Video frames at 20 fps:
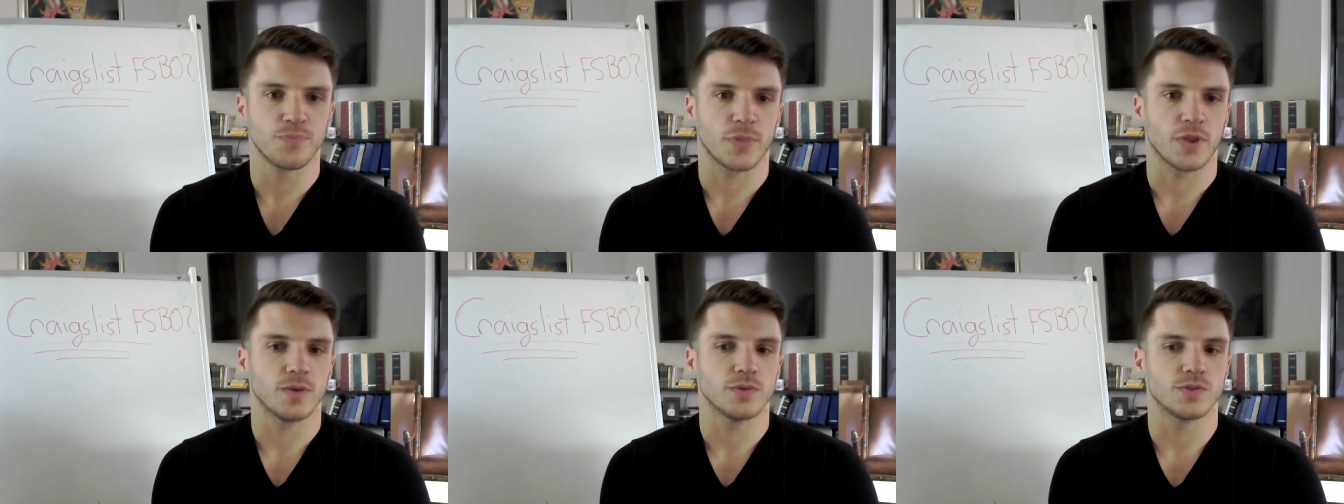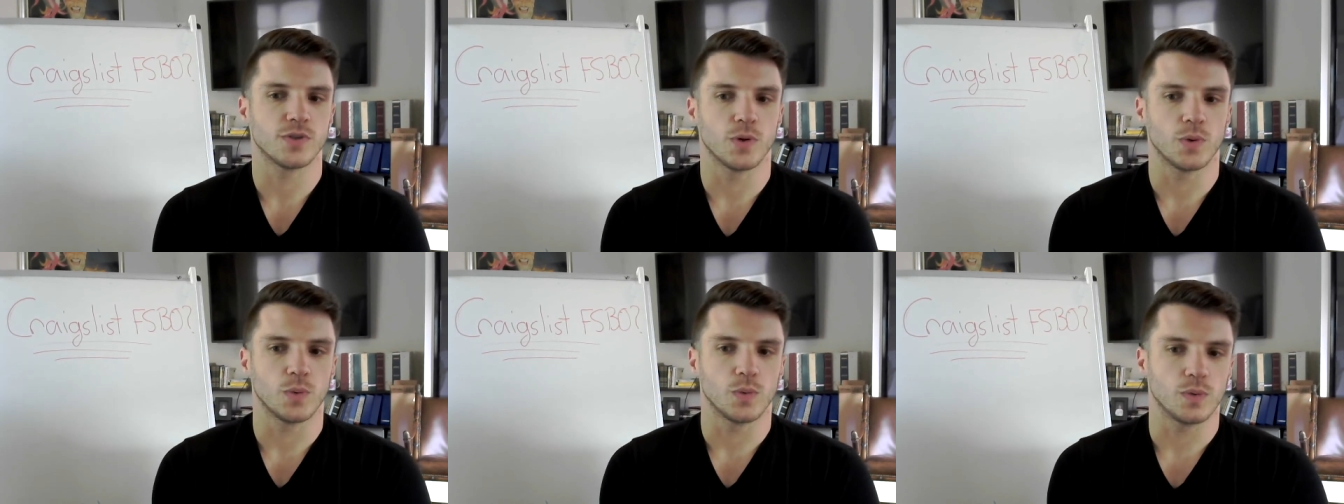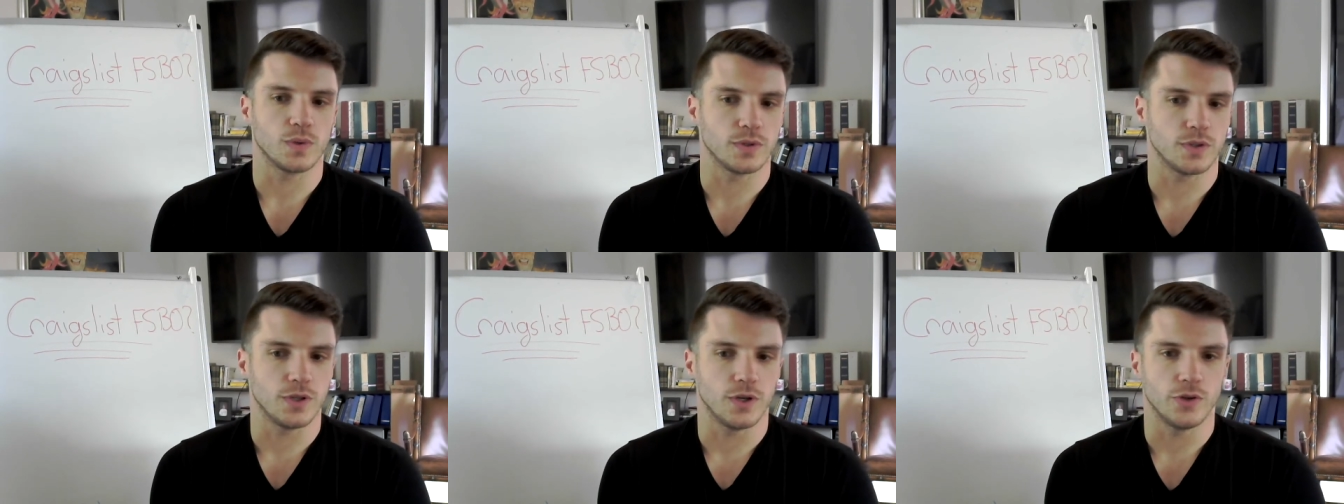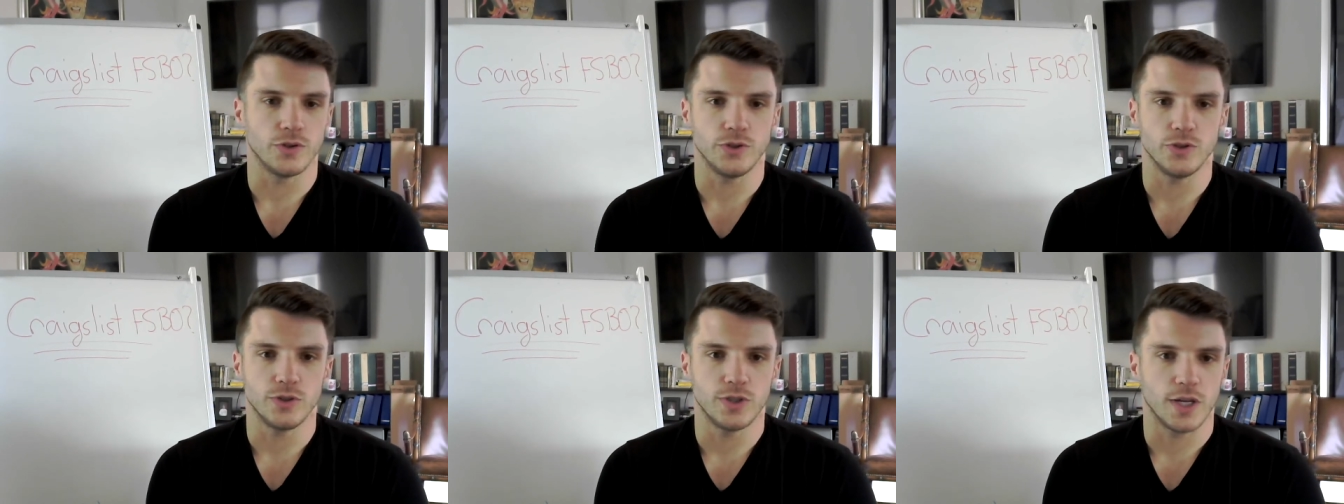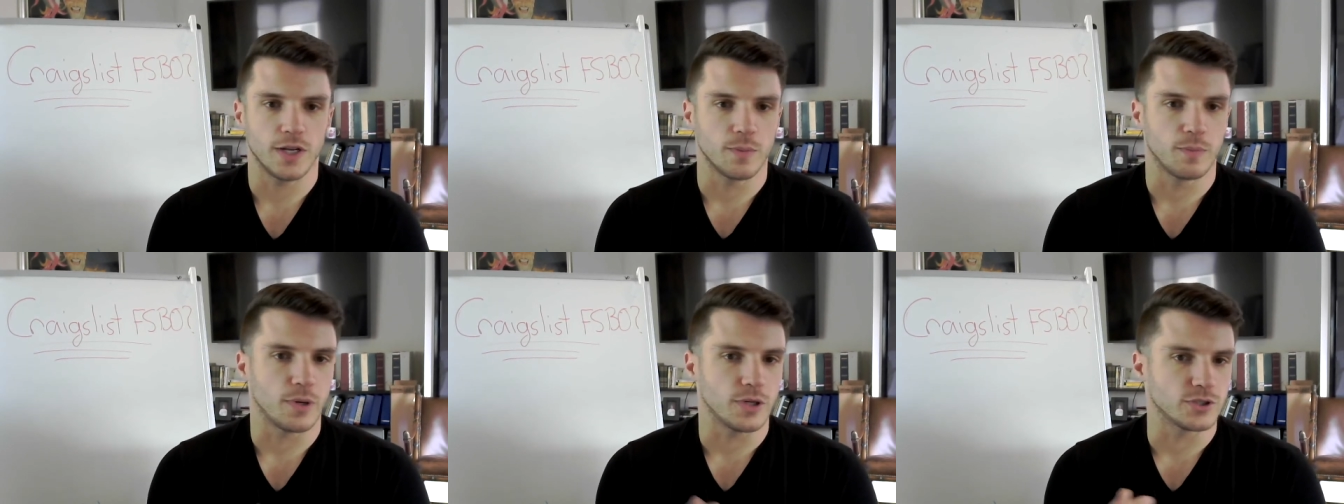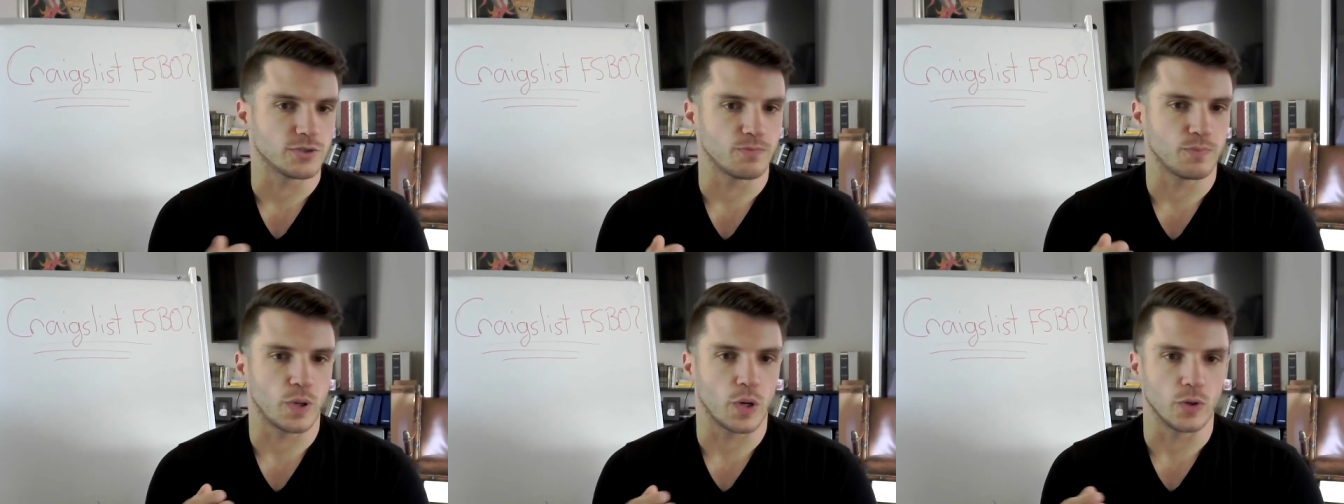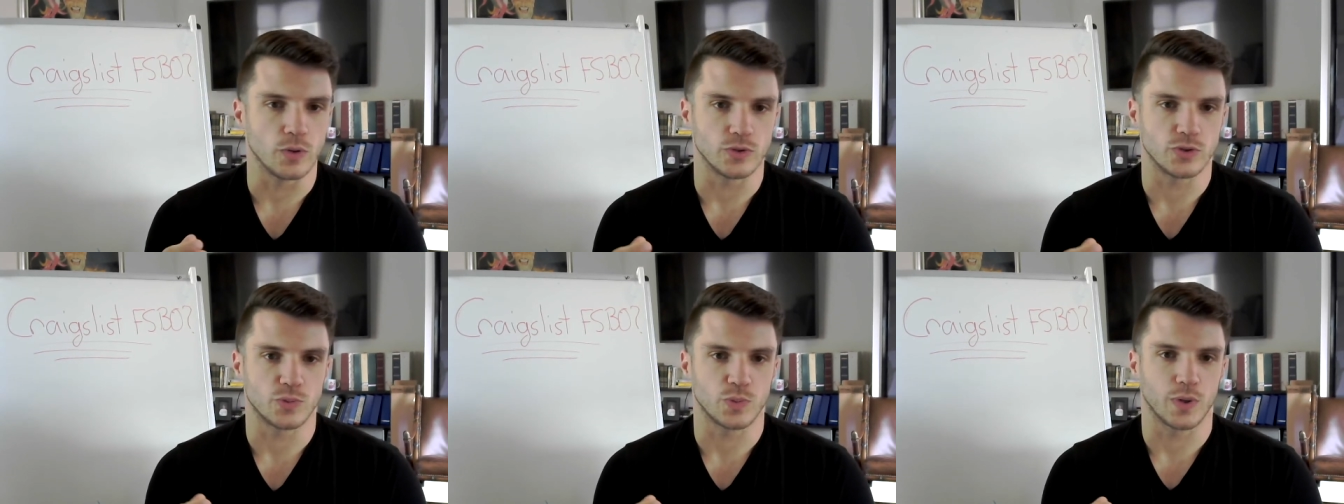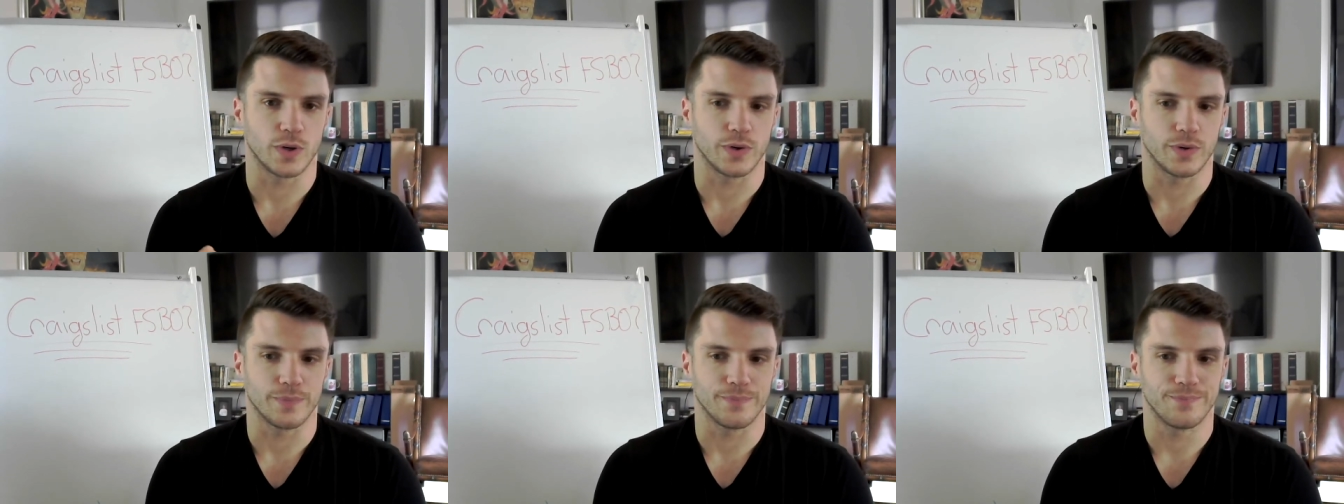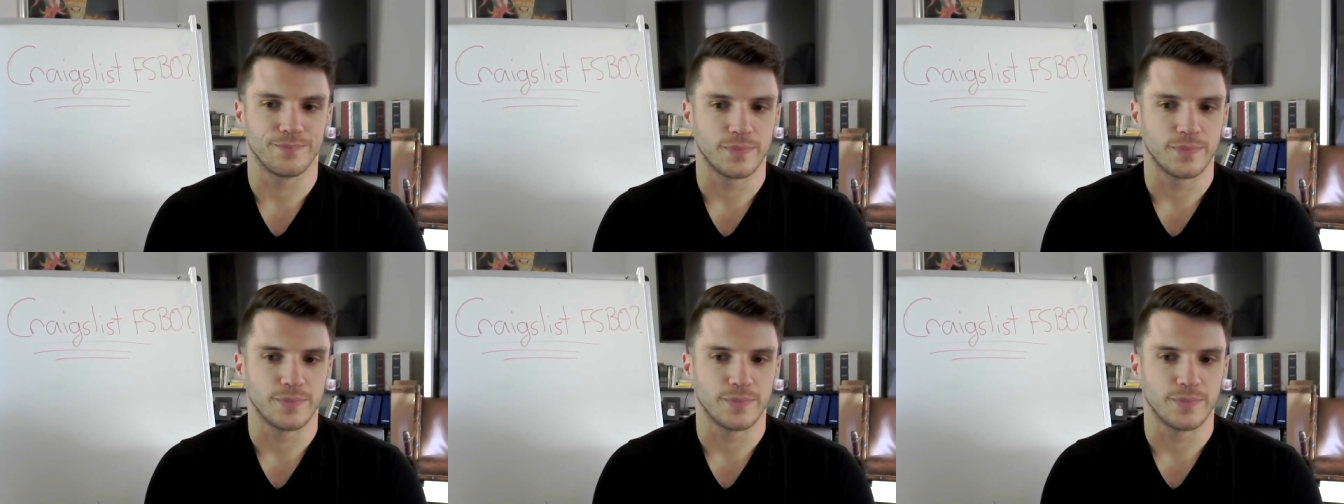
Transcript: So, you know, you get a bunch of posts where